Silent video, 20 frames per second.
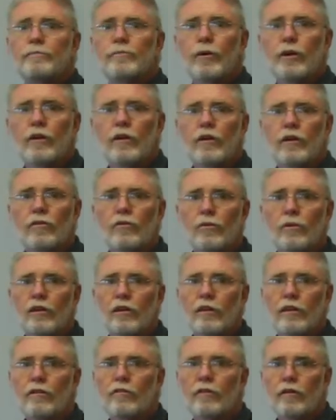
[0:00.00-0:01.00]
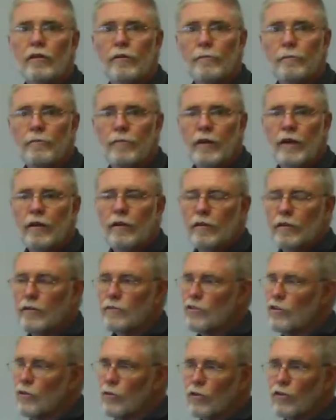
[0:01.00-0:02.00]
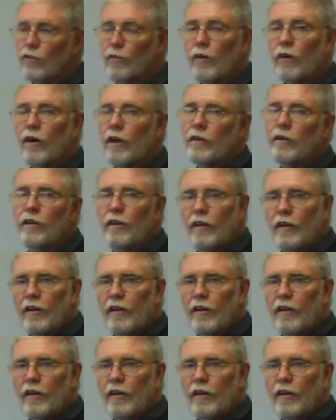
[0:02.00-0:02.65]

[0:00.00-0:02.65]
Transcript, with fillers: We're not going to do anything with it because it looks fine.